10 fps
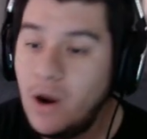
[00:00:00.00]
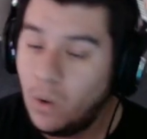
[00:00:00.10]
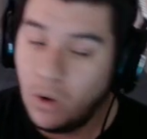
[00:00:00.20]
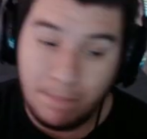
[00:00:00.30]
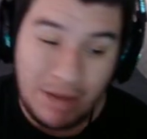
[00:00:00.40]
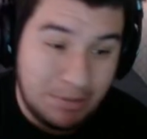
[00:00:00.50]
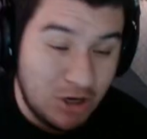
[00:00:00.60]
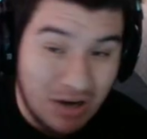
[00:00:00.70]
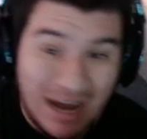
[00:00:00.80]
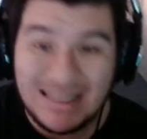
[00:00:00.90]
or maybe
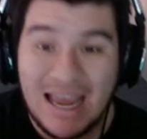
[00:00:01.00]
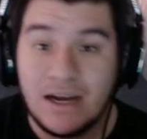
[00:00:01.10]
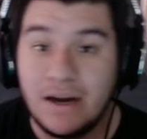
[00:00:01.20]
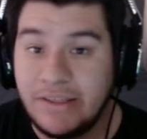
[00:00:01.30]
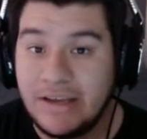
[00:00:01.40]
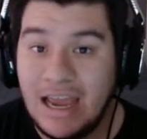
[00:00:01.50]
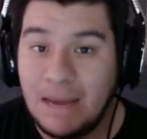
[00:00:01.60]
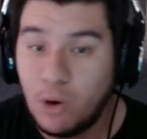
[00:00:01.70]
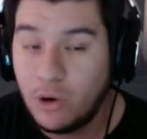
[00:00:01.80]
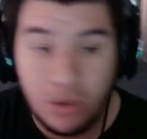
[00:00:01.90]
you're not that good at the
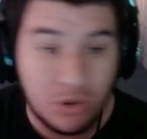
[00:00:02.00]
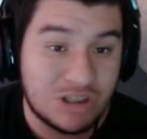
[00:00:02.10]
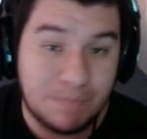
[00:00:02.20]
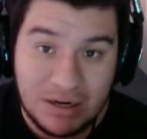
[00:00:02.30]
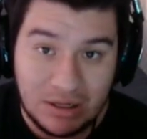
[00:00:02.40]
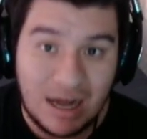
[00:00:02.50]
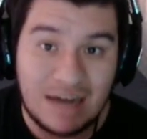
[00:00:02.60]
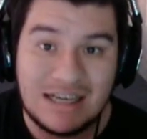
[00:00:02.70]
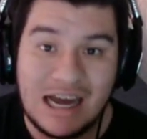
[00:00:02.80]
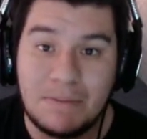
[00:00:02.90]
game, or you don't spend a lot
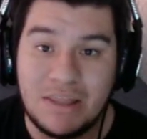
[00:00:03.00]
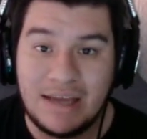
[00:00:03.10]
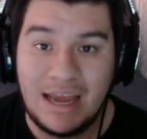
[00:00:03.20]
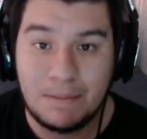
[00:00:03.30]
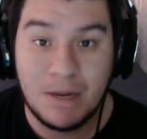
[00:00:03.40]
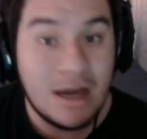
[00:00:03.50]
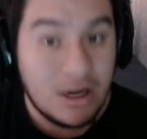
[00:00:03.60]
of time in the game,